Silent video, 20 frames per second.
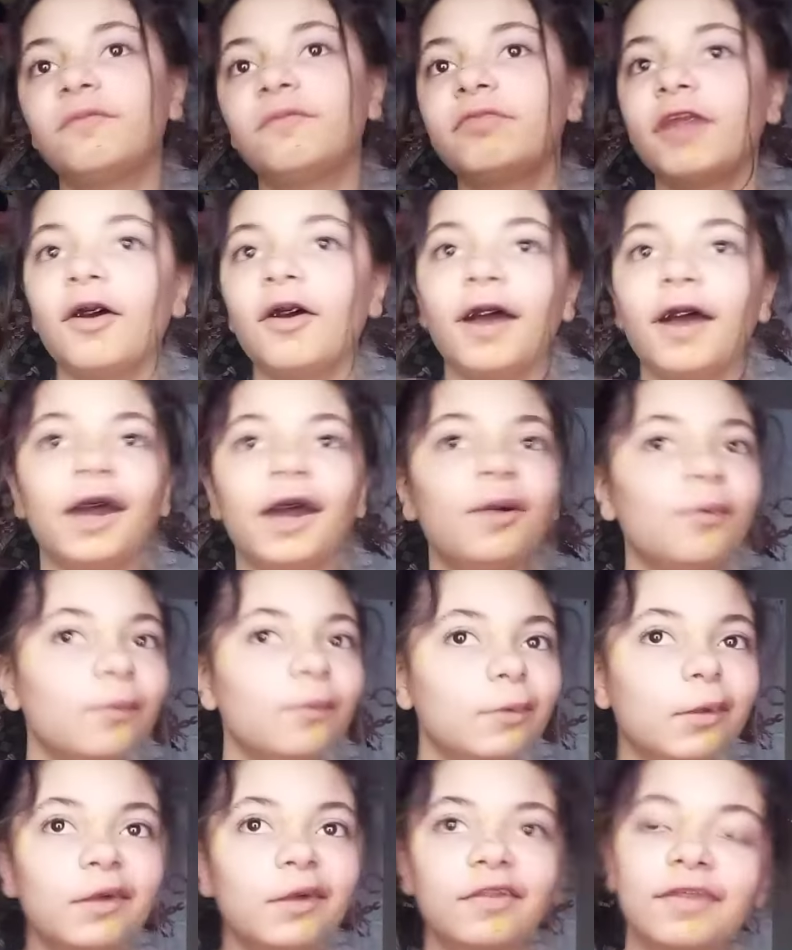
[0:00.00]
Now, I
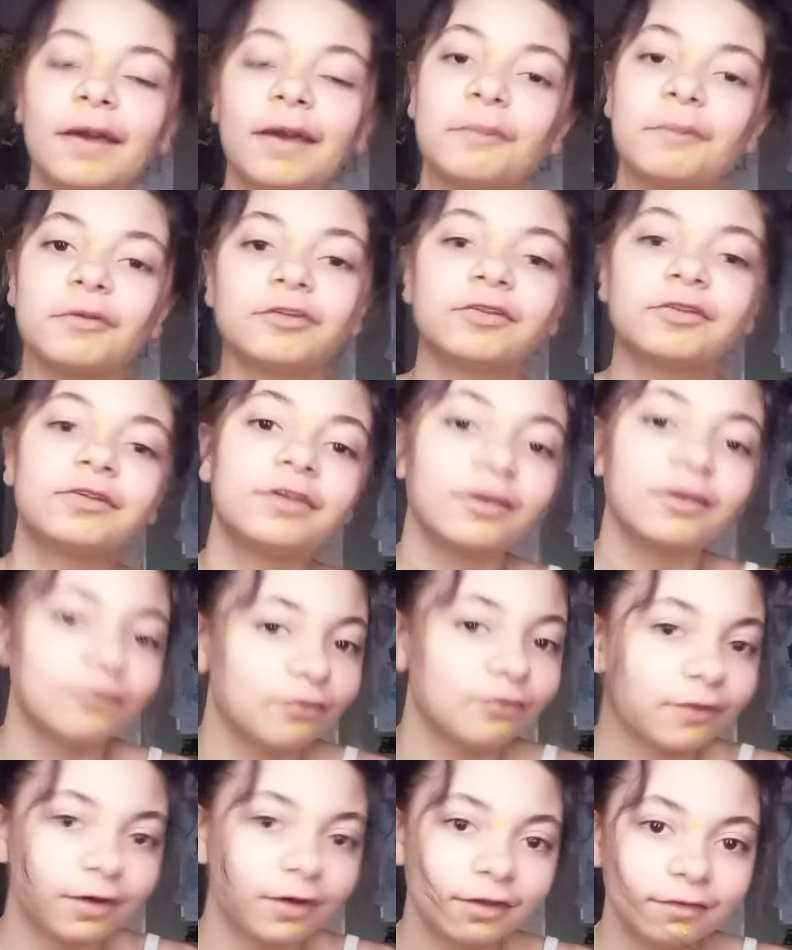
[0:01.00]
don't look that much
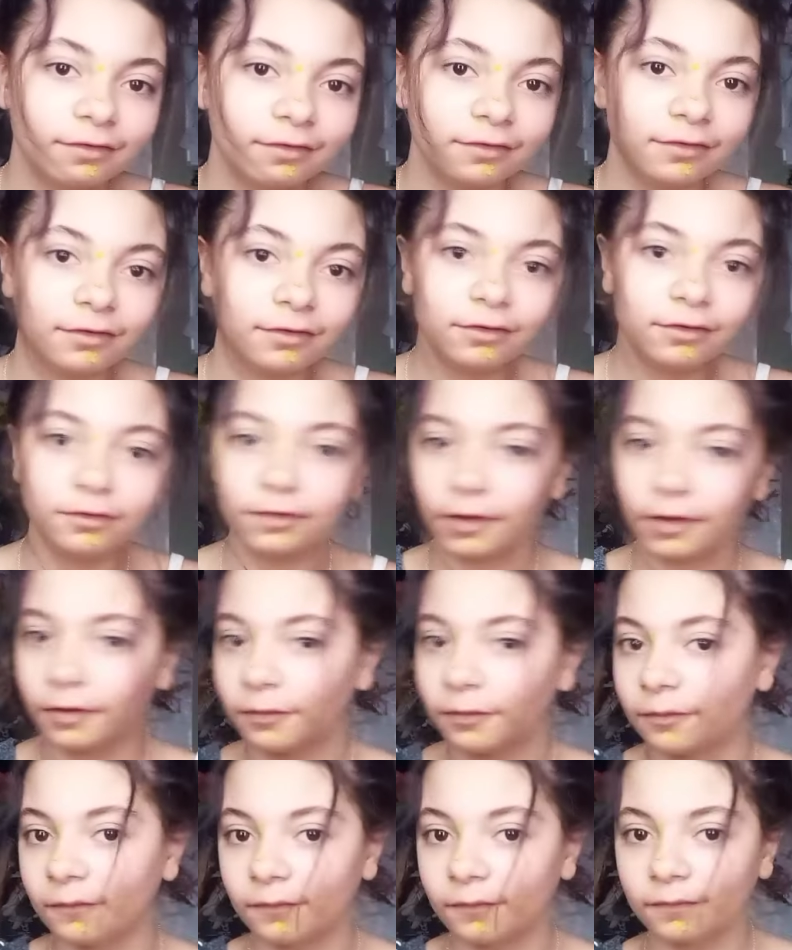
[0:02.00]
different,
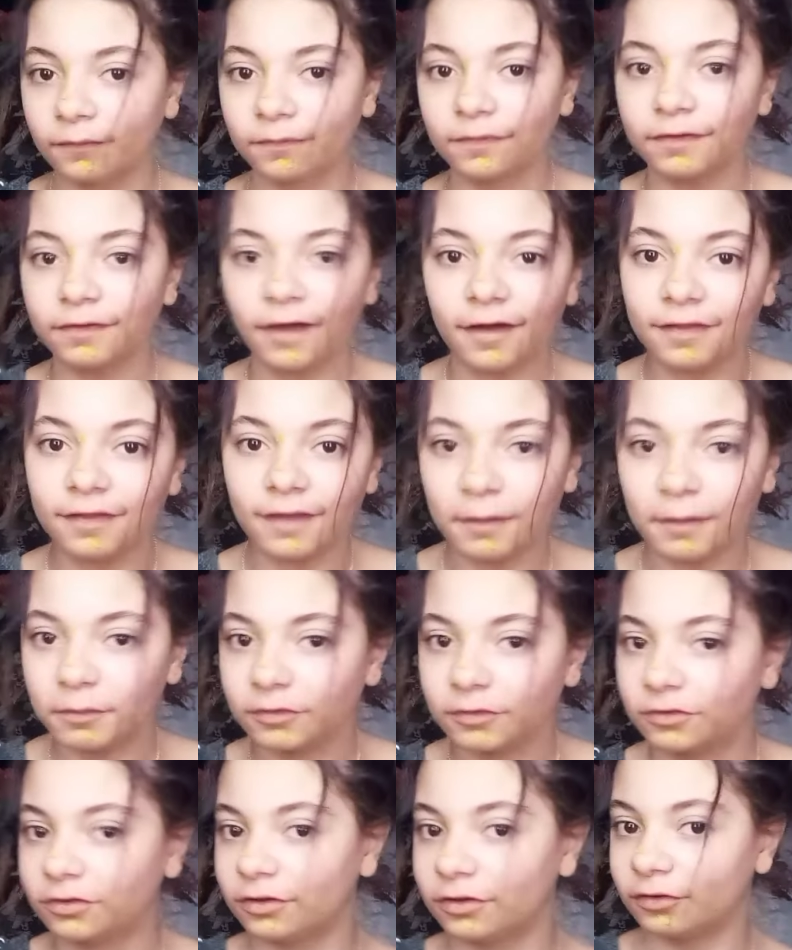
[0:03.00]
not that
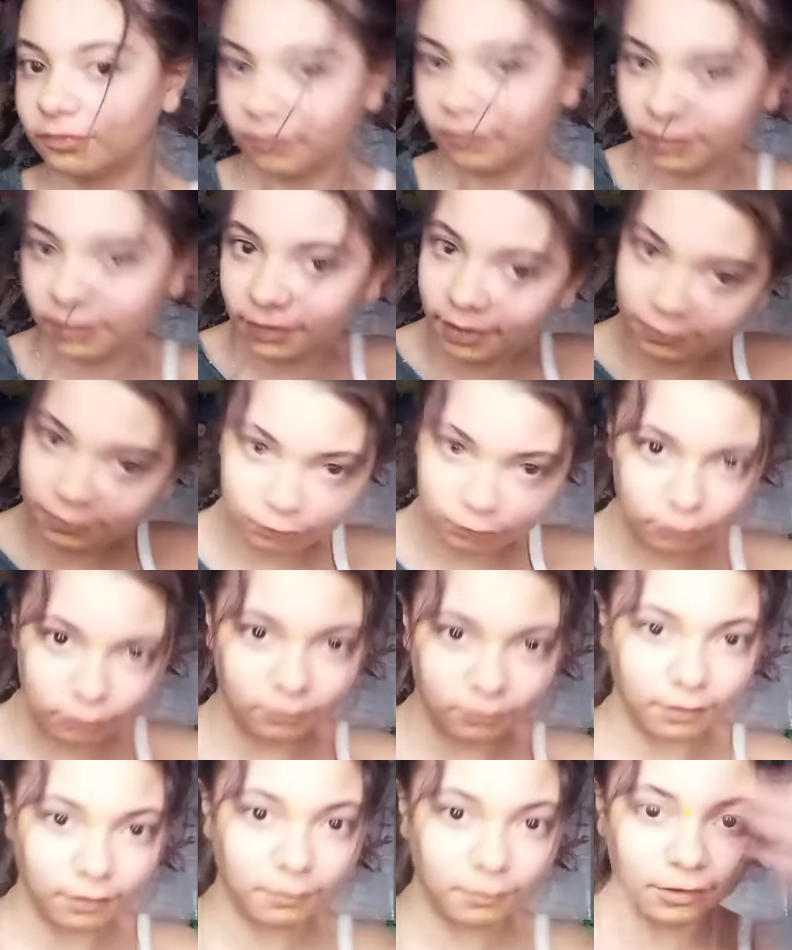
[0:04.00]
much different. I do
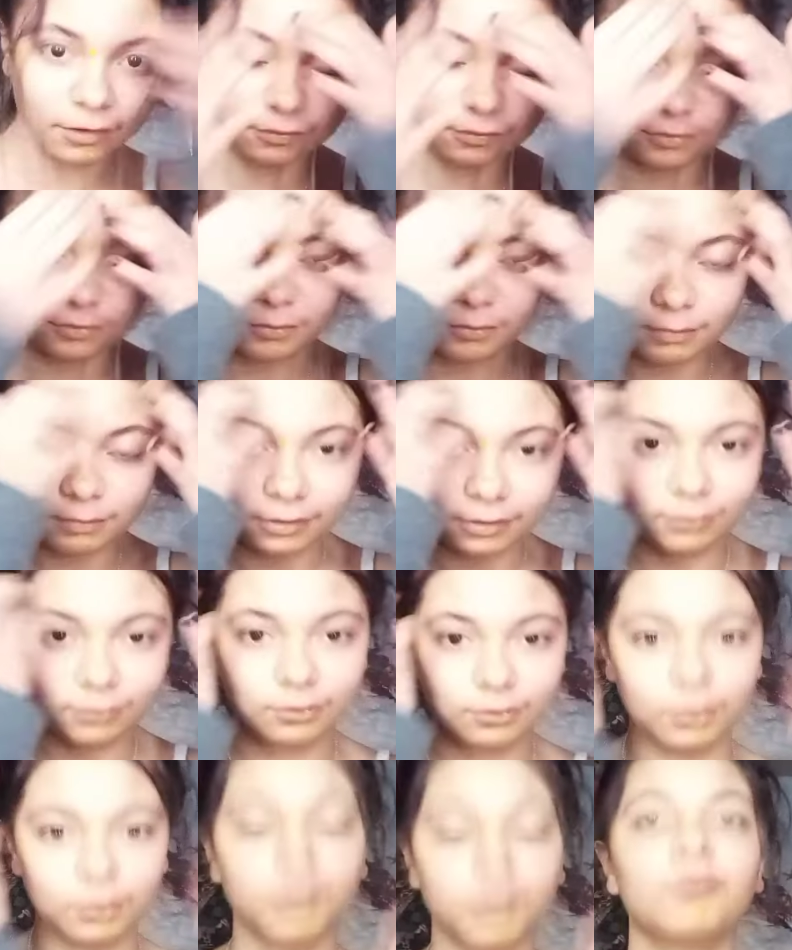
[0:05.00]
look a mess, please
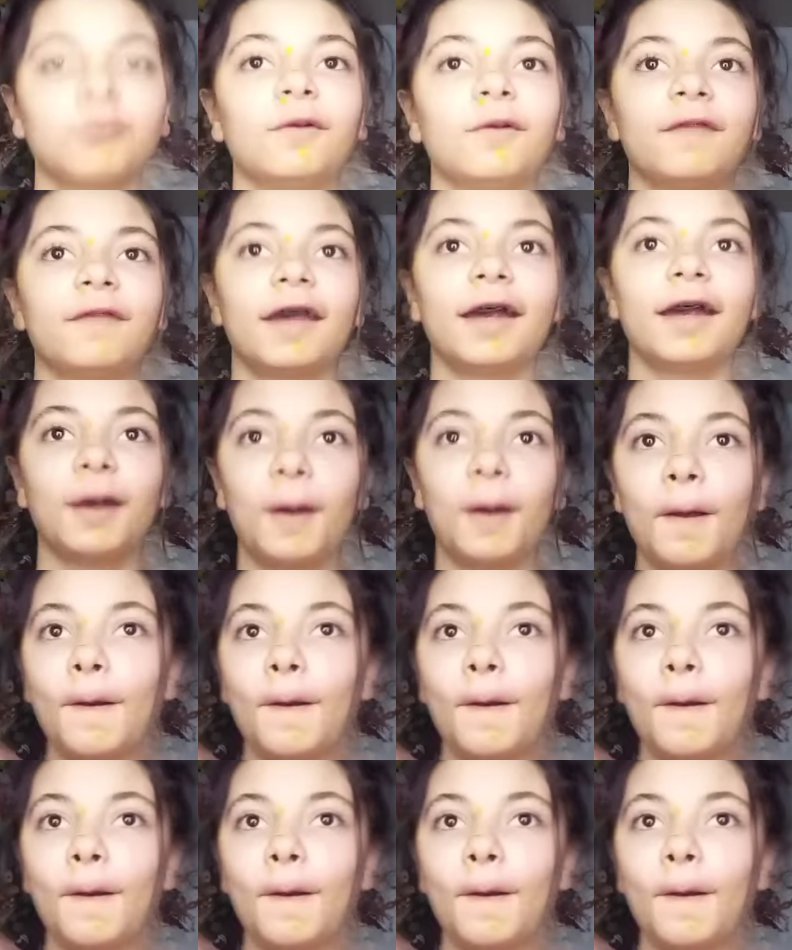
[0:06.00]
do ignore that.